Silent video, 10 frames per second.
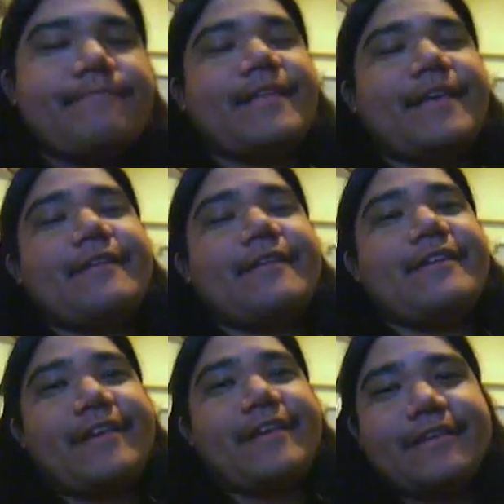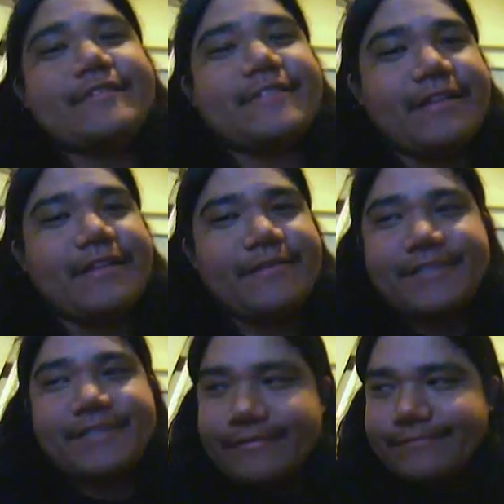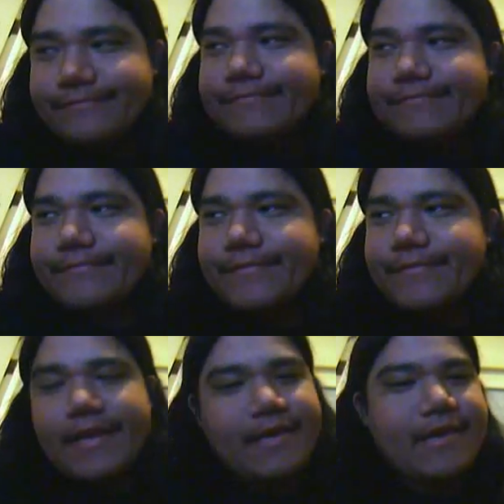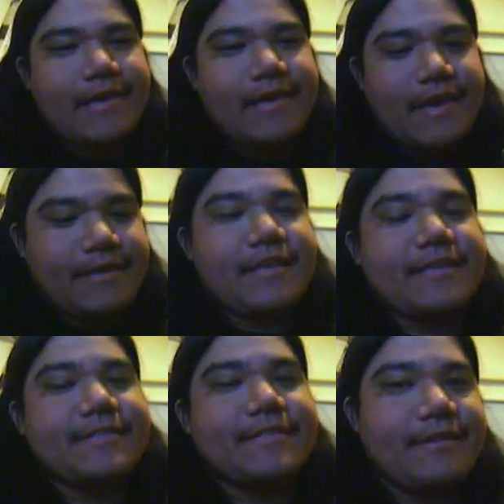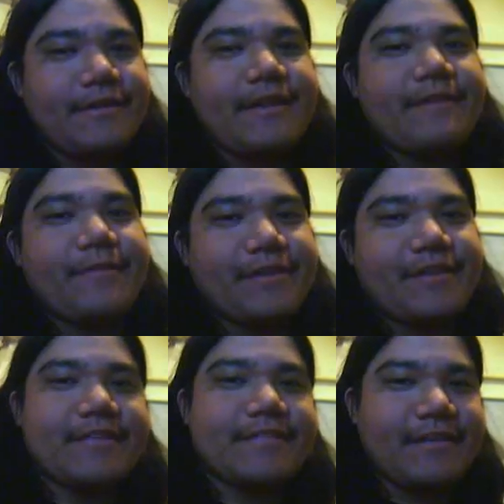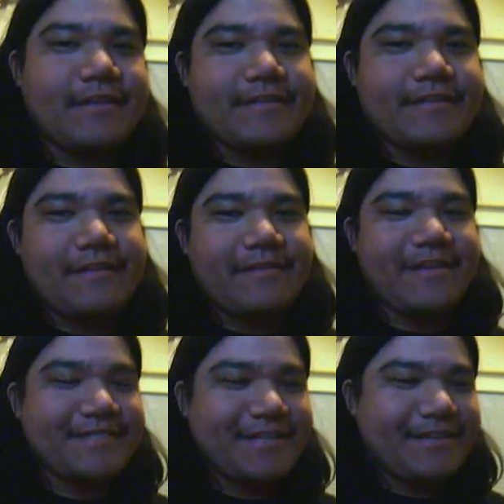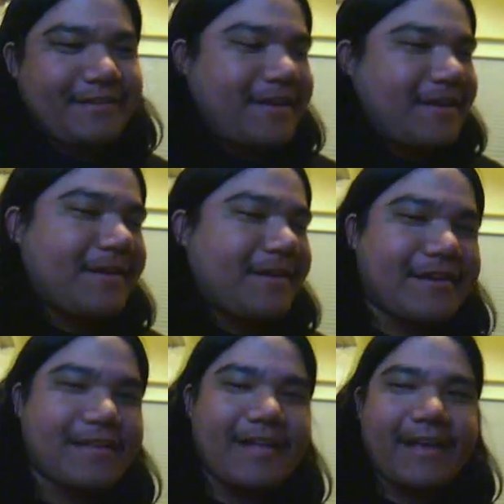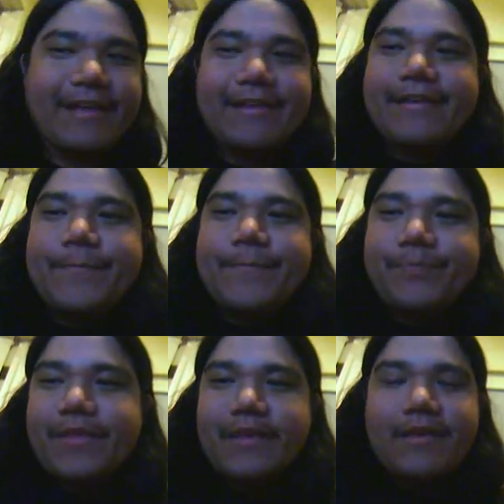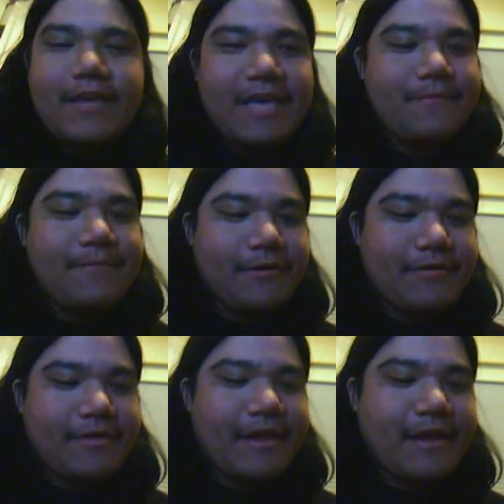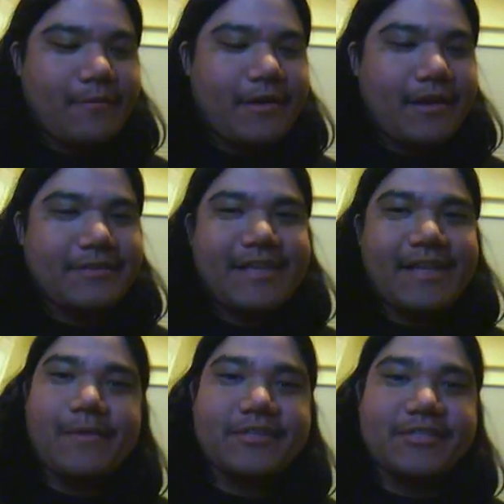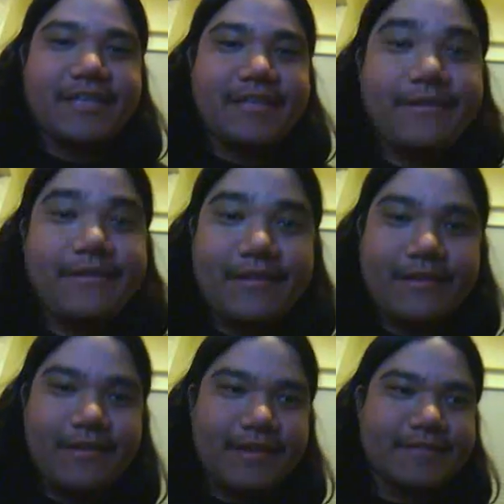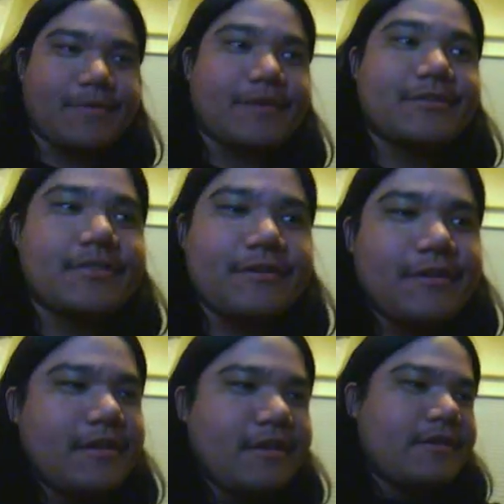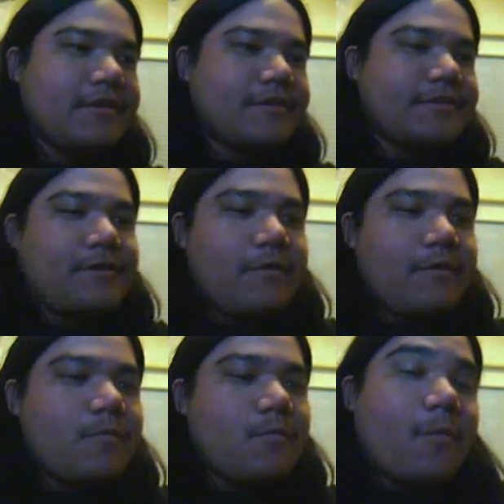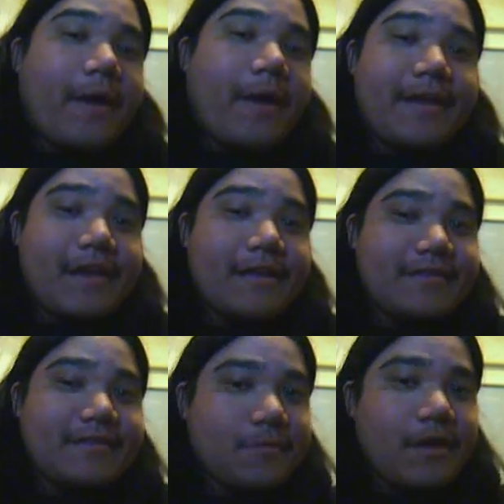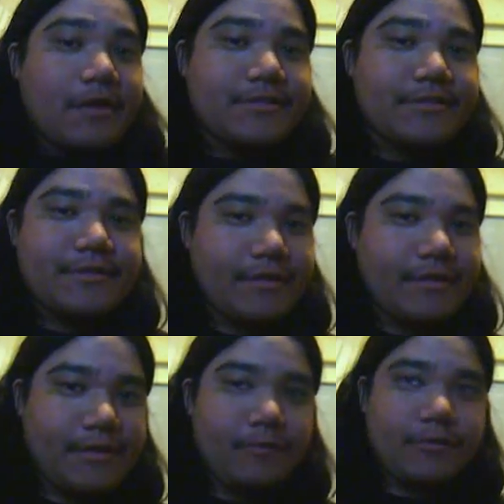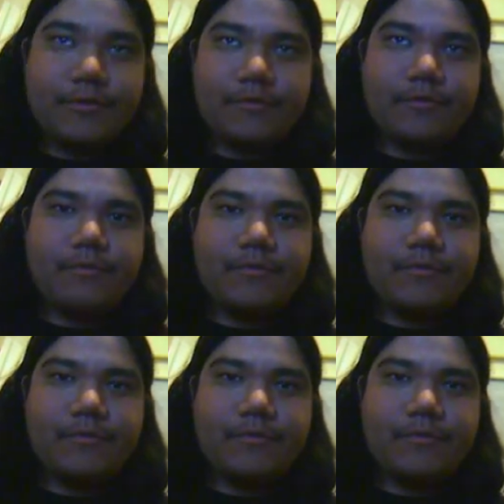The Internet Kills Television. And yes, the internet really does kill television, I'm not gonna lie. Even though that I don't watch that much TV as much. So, why not just watch YouTube?